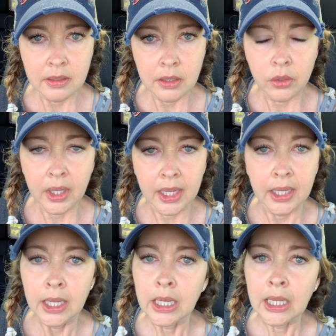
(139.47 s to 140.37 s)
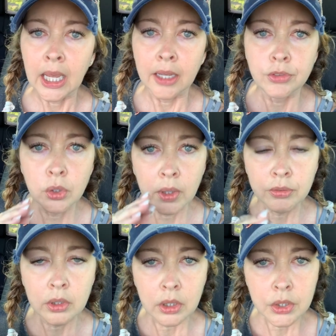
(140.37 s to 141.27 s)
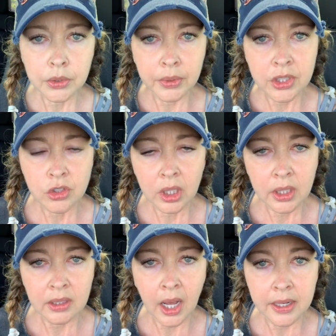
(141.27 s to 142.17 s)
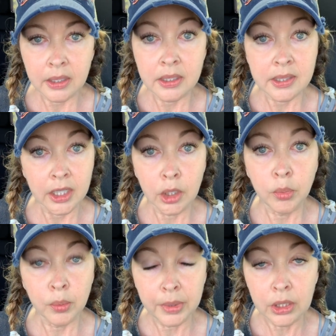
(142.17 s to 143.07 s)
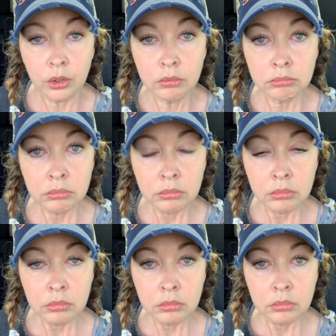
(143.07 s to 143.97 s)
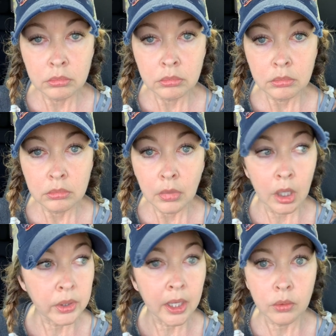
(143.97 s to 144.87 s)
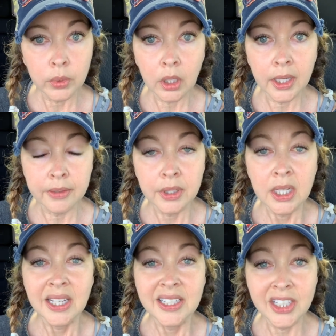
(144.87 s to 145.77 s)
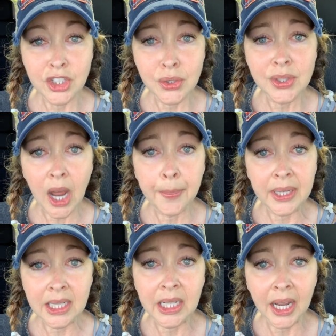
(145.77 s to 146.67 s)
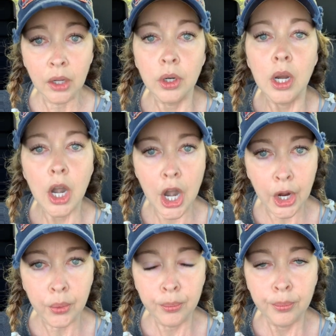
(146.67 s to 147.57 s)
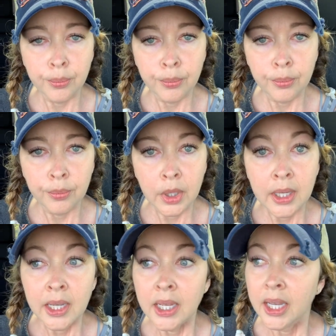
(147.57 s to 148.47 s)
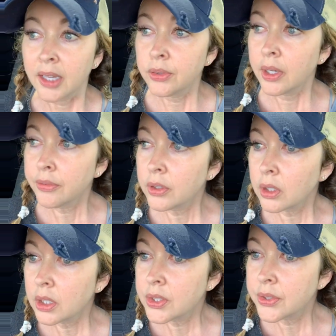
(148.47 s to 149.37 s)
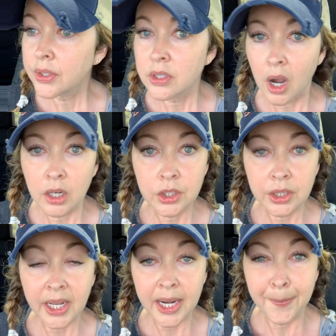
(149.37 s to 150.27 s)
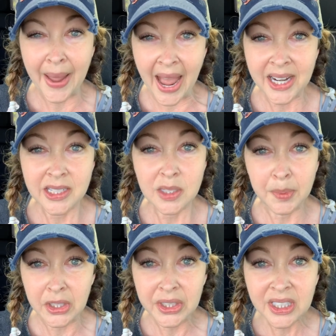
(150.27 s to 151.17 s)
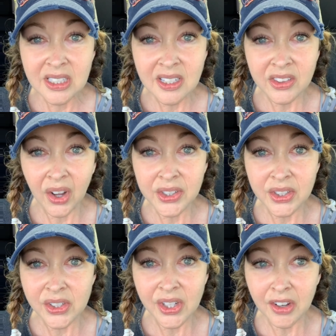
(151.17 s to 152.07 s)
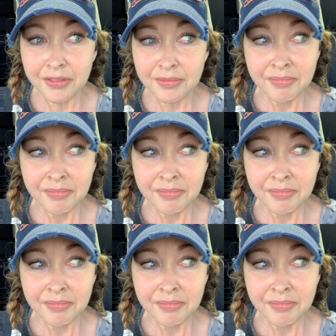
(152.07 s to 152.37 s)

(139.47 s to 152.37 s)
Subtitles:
Okay. Have you ever gone to a restaurant and gotten a terrible meal? Oh yeah, we all have. Did you stop eating out? No. Have you ever gone to the doctor and had a bad experience and thought to yourself,